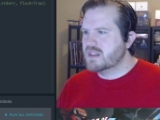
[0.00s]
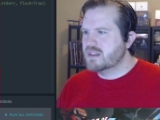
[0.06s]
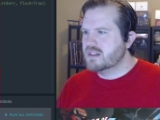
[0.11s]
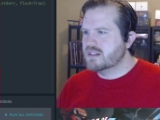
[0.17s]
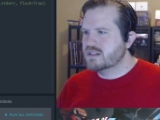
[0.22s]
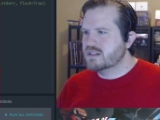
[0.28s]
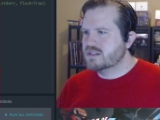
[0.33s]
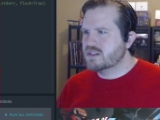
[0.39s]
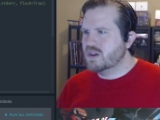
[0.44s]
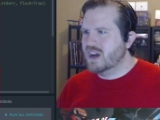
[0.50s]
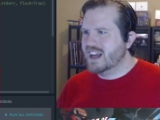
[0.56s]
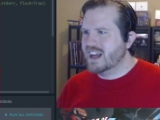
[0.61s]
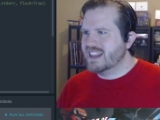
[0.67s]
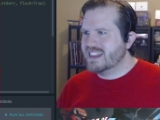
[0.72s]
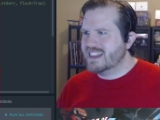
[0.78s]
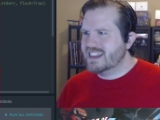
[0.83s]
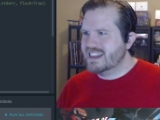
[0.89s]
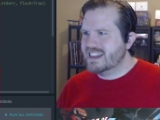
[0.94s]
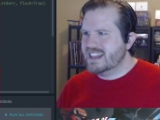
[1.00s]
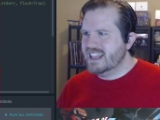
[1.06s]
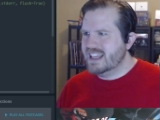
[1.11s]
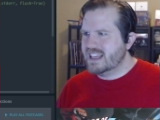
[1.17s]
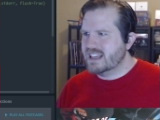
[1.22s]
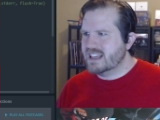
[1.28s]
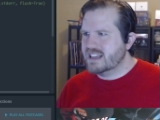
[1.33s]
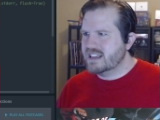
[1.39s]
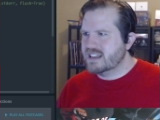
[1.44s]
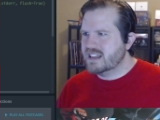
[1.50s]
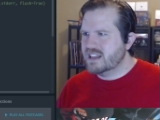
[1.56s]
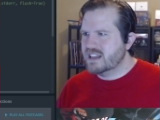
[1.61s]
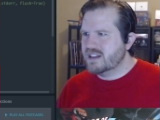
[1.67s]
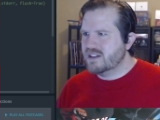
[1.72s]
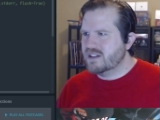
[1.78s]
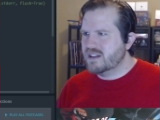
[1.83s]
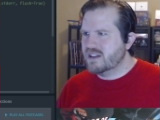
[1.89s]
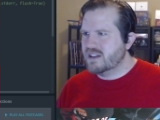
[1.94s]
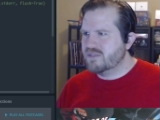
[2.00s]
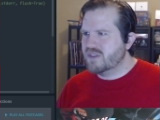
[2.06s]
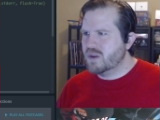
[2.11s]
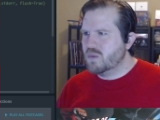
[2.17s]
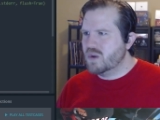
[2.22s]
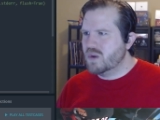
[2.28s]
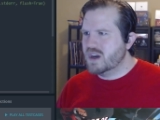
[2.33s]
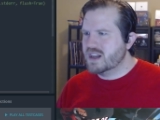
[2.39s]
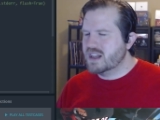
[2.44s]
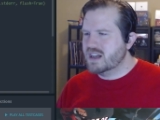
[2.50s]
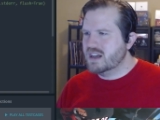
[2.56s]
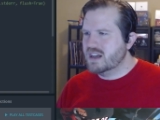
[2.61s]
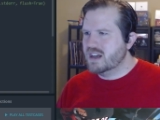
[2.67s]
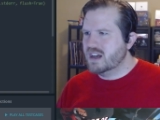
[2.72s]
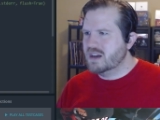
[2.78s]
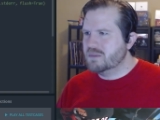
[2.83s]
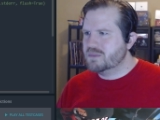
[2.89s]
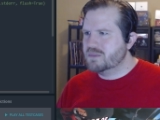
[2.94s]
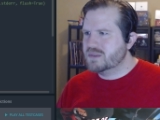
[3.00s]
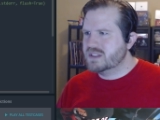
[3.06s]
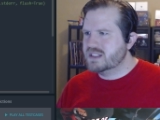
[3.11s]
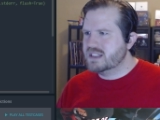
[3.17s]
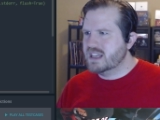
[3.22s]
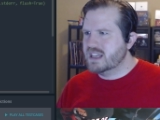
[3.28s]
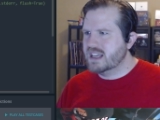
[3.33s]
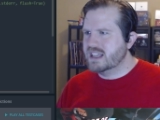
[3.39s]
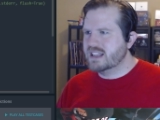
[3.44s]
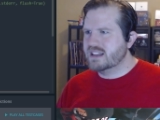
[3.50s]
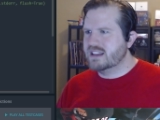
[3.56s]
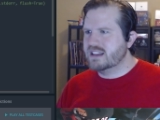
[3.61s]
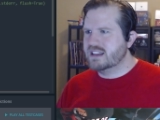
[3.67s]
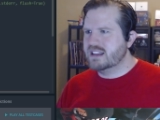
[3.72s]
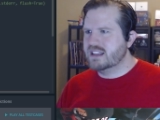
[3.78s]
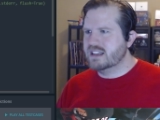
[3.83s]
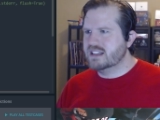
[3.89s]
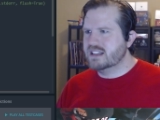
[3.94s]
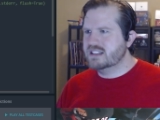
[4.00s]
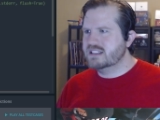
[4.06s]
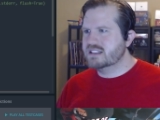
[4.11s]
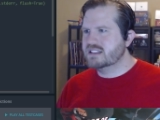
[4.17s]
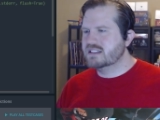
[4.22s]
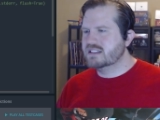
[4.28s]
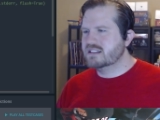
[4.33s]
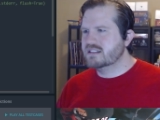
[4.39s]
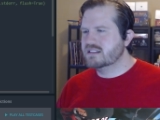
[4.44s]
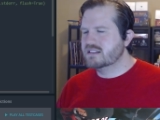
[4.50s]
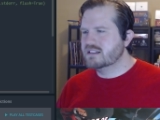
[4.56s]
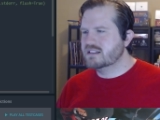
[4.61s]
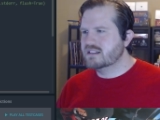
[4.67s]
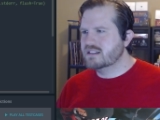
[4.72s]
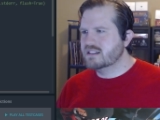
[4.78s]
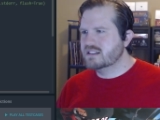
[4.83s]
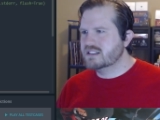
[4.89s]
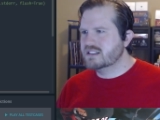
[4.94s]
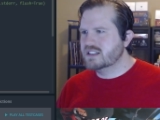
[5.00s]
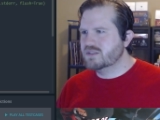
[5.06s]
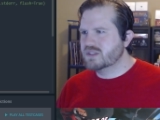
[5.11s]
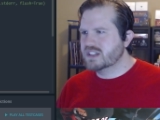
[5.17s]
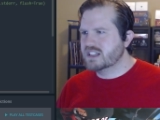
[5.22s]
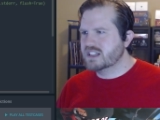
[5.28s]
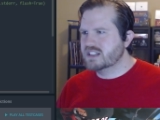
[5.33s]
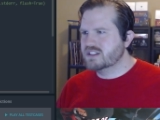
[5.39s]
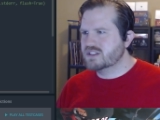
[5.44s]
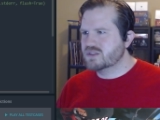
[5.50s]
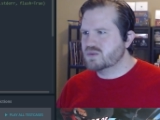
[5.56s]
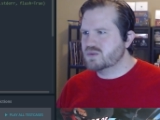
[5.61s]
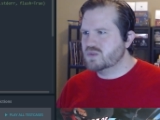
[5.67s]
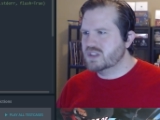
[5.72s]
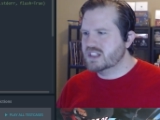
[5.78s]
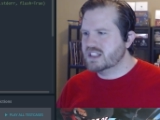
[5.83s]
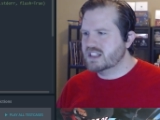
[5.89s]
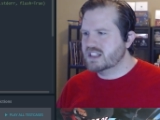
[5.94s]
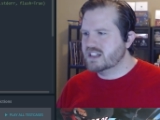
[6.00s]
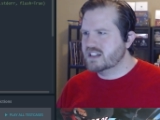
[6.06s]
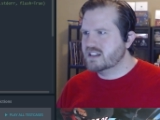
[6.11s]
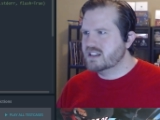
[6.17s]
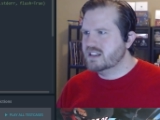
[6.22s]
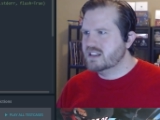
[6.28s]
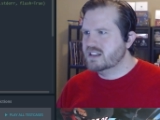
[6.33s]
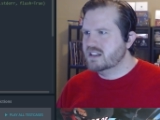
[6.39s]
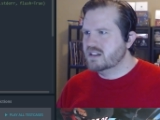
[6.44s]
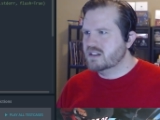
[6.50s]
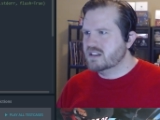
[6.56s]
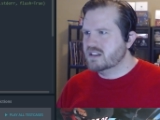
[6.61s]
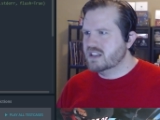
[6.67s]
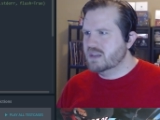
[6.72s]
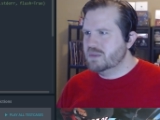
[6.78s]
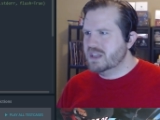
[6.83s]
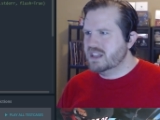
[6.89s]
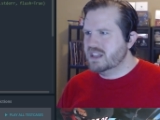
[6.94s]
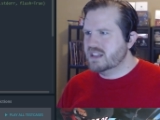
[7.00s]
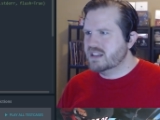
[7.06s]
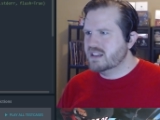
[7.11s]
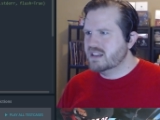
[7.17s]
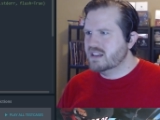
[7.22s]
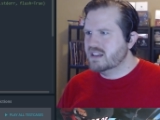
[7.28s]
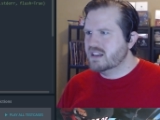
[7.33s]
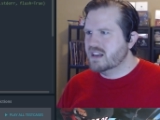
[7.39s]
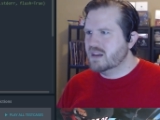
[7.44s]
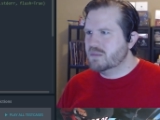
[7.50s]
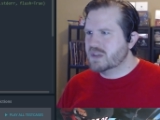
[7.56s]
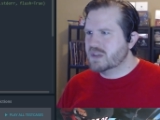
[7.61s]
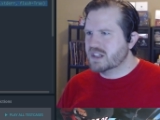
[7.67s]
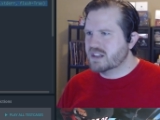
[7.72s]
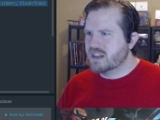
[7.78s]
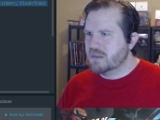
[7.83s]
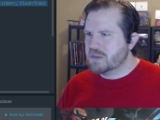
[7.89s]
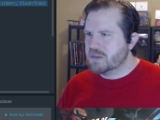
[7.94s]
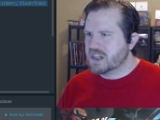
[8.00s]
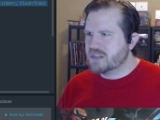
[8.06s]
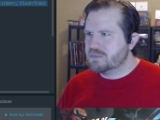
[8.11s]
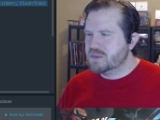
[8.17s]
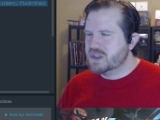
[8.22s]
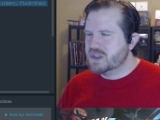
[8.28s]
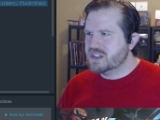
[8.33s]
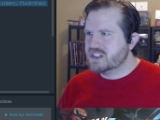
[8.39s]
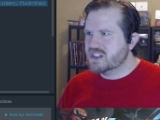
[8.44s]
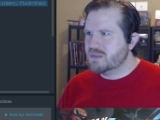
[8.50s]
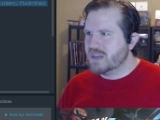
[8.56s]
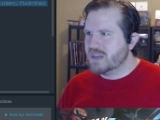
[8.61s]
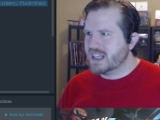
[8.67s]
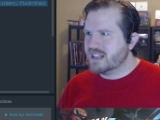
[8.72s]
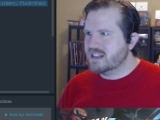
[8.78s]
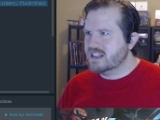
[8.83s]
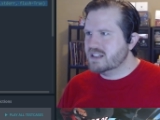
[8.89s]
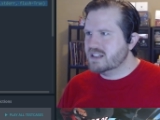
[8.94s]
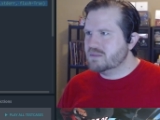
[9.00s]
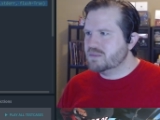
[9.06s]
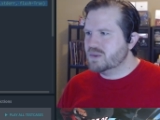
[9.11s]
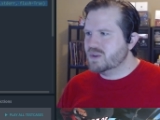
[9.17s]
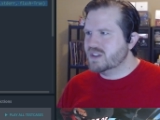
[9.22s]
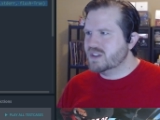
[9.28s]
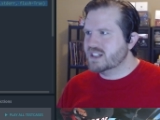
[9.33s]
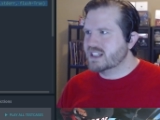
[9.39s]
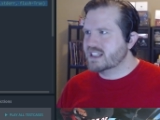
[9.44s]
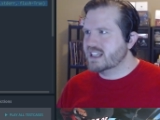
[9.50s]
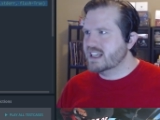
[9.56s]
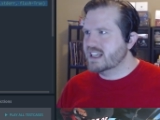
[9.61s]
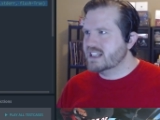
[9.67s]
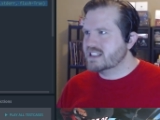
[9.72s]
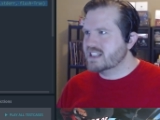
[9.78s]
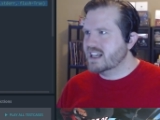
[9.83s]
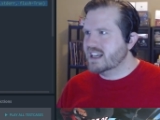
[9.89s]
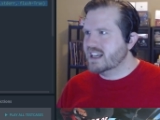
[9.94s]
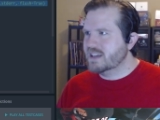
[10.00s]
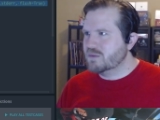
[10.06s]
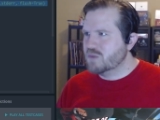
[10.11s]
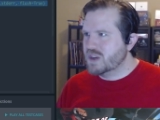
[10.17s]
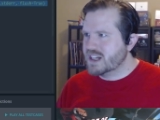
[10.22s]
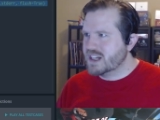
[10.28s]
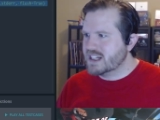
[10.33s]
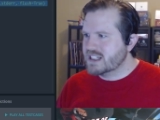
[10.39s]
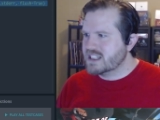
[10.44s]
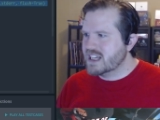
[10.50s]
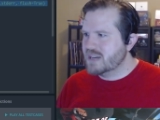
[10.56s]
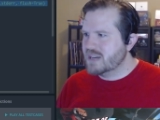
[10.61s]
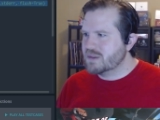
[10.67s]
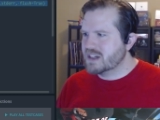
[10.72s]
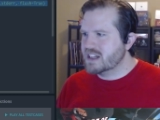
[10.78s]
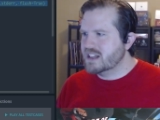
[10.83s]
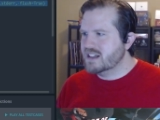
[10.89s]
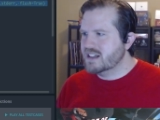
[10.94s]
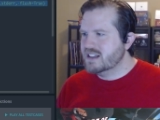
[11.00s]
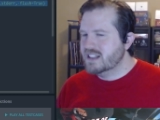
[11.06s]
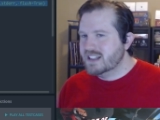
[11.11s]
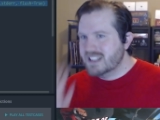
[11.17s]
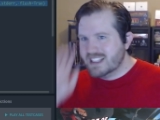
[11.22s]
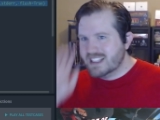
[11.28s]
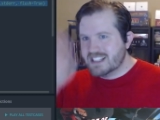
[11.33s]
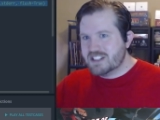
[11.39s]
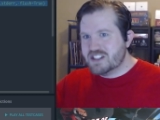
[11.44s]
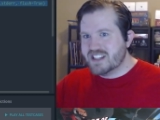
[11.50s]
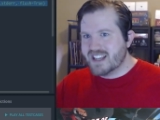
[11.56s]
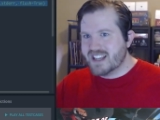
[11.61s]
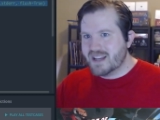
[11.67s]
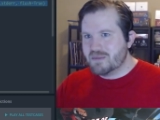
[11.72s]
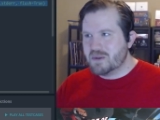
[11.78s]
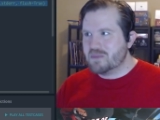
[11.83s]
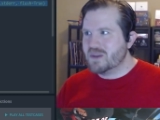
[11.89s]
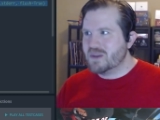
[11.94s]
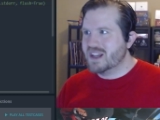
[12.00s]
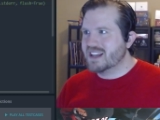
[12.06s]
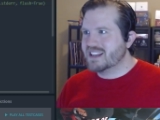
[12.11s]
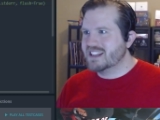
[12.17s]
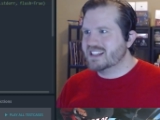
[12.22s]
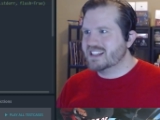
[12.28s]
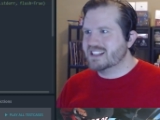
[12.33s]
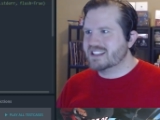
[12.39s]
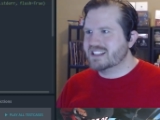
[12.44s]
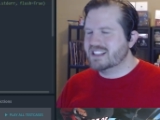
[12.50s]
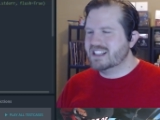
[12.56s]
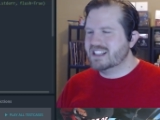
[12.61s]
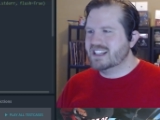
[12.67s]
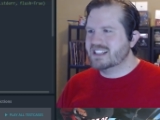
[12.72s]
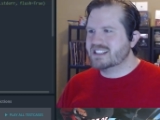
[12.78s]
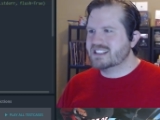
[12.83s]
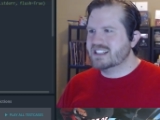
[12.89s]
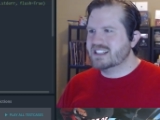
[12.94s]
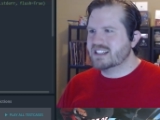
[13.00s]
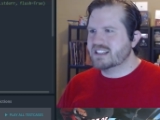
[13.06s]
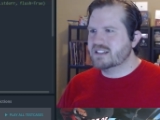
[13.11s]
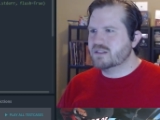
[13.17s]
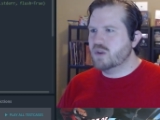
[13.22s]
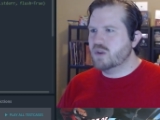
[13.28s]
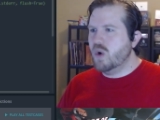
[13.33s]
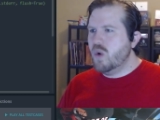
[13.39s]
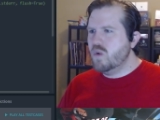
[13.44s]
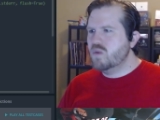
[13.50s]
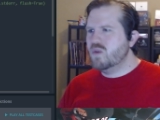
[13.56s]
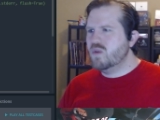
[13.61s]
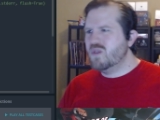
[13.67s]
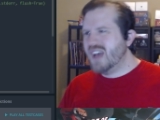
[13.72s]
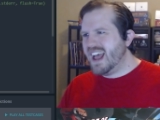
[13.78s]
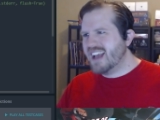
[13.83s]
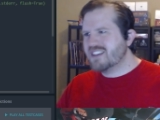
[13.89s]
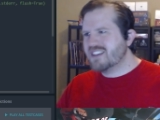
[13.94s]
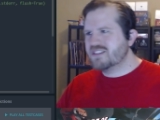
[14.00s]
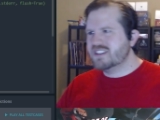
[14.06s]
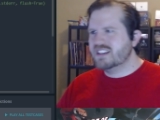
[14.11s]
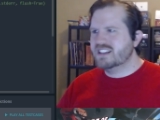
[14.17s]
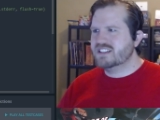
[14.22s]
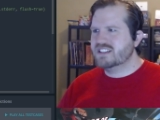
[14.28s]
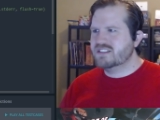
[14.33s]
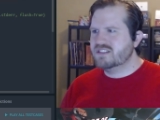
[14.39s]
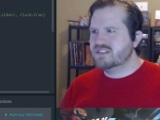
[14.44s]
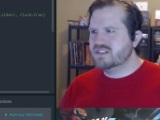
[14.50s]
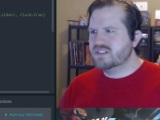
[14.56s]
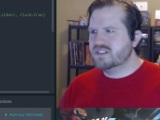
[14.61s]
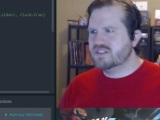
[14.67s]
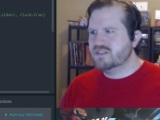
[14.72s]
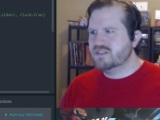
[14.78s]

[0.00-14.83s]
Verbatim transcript: so I think if I want to update this, see if we can get just one here. Let me, I'm gonna put this on my clipboard in case I run out of time. I'm gonna jam it back in at the last second. Oh, actually, let's just do